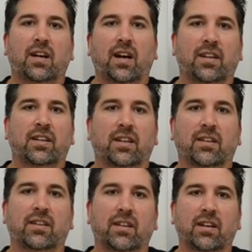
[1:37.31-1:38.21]
I
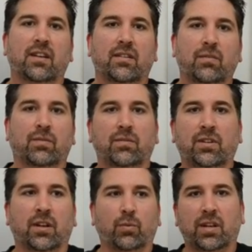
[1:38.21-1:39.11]
can,
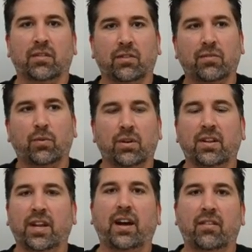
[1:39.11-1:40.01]
you know, we can look forward
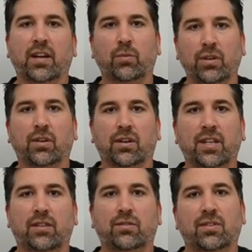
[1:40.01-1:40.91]
to that like we do our
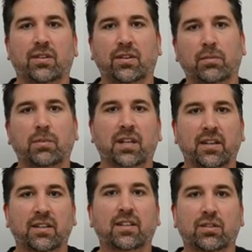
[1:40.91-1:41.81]
tax return. It'll be an
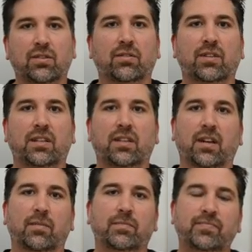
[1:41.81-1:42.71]
additional
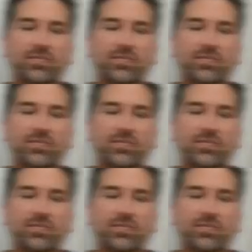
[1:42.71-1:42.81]
income.